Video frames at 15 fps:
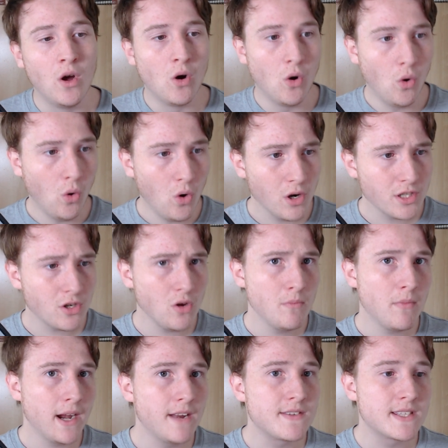also
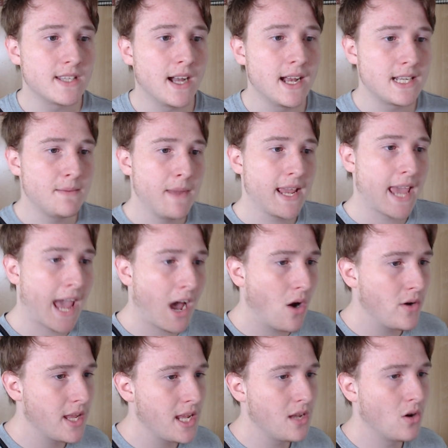might have started to make
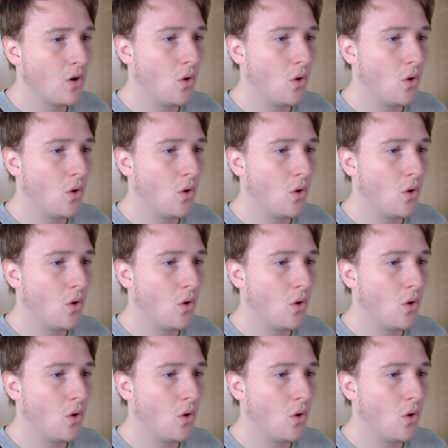Audi